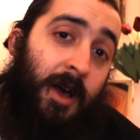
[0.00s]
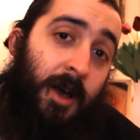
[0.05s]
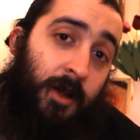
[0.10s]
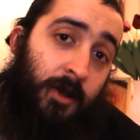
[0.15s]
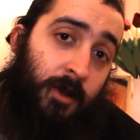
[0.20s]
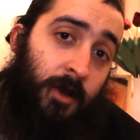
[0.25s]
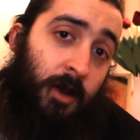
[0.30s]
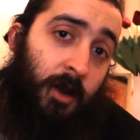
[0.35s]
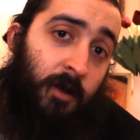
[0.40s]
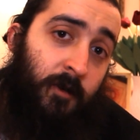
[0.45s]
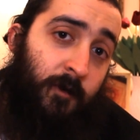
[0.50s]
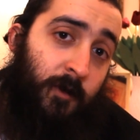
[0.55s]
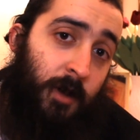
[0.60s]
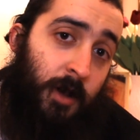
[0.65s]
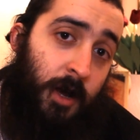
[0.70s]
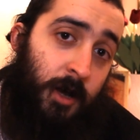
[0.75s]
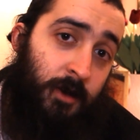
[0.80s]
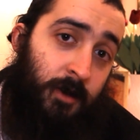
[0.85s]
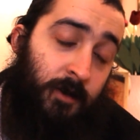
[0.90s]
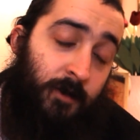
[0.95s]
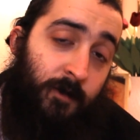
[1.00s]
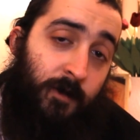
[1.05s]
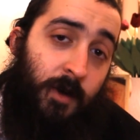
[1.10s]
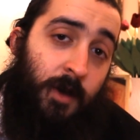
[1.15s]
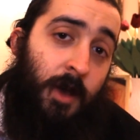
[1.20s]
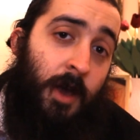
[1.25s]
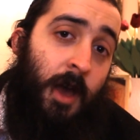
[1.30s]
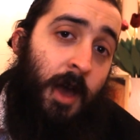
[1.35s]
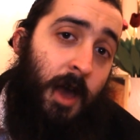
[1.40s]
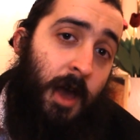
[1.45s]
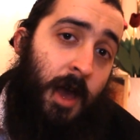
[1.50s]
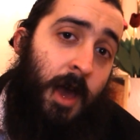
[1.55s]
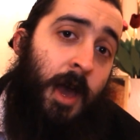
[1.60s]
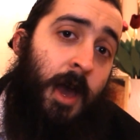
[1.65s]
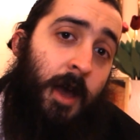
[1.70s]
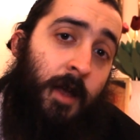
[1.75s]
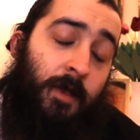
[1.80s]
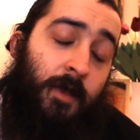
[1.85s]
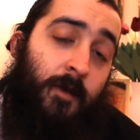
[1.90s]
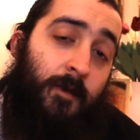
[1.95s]
Hasidic philosophy,
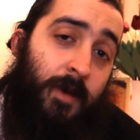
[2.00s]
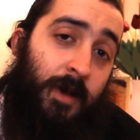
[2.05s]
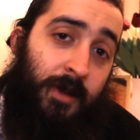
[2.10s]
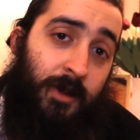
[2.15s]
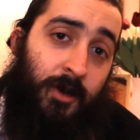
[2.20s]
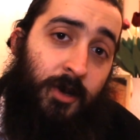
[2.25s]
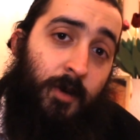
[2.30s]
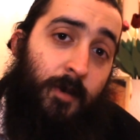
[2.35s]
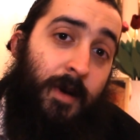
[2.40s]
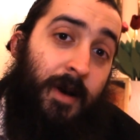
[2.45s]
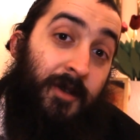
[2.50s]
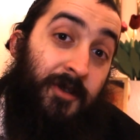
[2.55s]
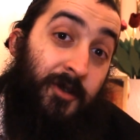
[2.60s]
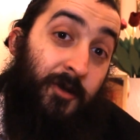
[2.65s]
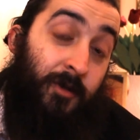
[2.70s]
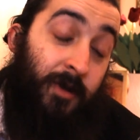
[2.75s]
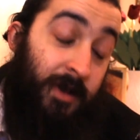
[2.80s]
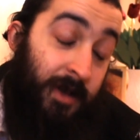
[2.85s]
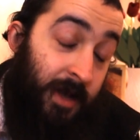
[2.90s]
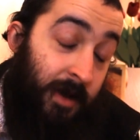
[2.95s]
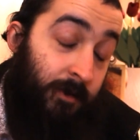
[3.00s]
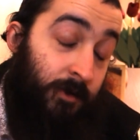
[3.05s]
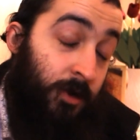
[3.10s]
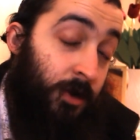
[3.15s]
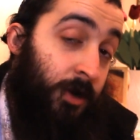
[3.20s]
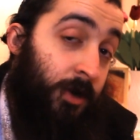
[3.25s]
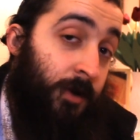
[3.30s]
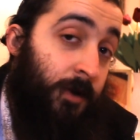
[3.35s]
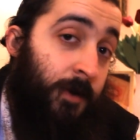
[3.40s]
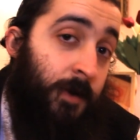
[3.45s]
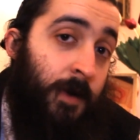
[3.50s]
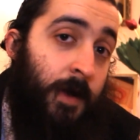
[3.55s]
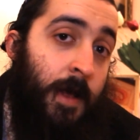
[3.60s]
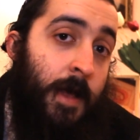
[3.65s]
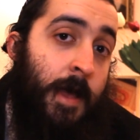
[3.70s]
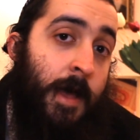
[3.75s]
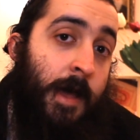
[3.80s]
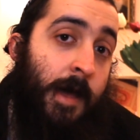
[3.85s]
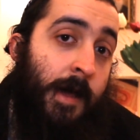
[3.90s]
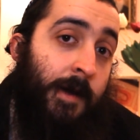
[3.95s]
and the message about the redemption.
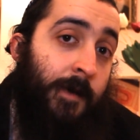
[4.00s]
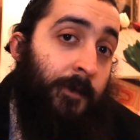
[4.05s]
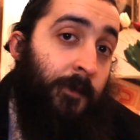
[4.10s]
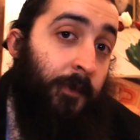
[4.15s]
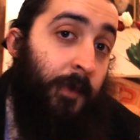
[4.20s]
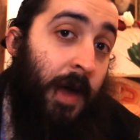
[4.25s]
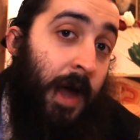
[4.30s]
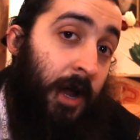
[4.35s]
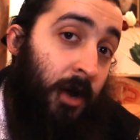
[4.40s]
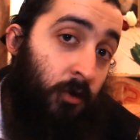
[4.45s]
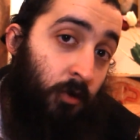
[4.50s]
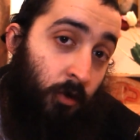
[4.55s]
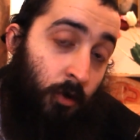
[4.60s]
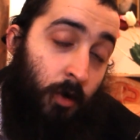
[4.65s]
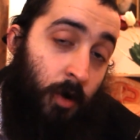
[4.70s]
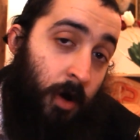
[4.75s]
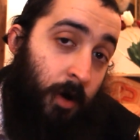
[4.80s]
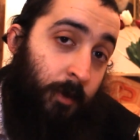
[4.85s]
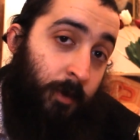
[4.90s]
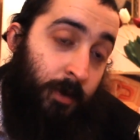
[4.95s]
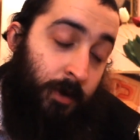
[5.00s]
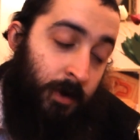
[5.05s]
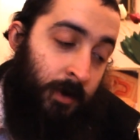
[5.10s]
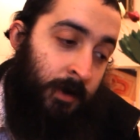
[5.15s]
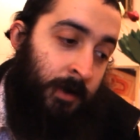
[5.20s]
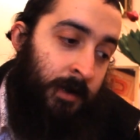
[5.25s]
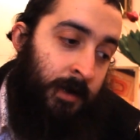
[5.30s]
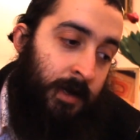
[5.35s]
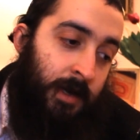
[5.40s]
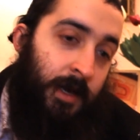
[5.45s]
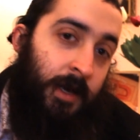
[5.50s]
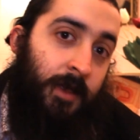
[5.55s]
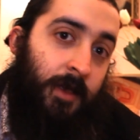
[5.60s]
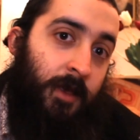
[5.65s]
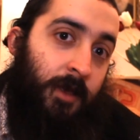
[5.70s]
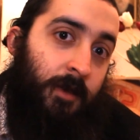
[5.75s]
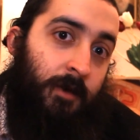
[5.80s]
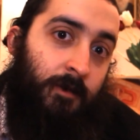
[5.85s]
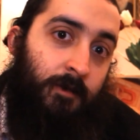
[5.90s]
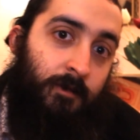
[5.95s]
I grew up
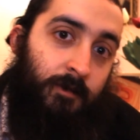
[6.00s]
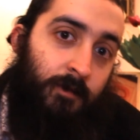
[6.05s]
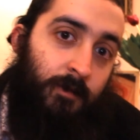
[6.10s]
in